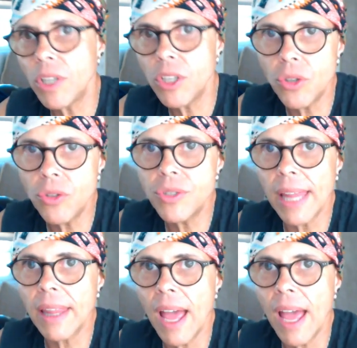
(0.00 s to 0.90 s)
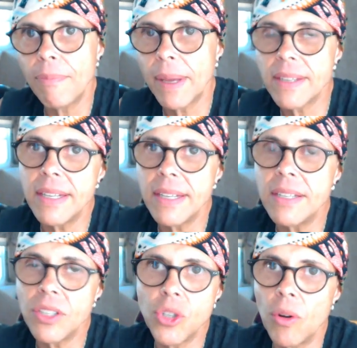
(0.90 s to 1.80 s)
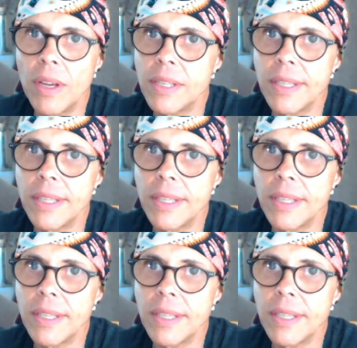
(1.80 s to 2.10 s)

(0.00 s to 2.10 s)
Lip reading: choose that life, because it is a choice.